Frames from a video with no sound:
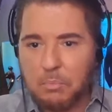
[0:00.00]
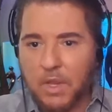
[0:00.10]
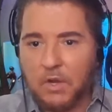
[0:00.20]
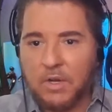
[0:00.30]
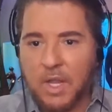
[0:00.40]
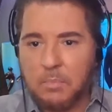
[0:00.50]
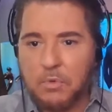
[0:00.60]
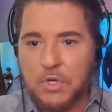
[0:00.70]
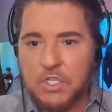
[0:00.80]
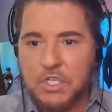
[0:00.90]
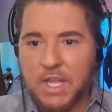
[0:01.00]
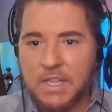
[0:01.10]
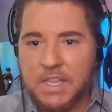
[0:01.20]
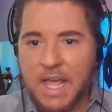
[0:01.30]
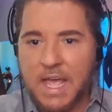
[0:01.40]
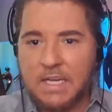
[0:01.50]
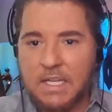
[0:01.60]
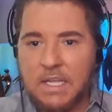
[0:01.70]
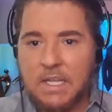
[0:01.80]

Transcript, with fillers: Mary. I appreciate that.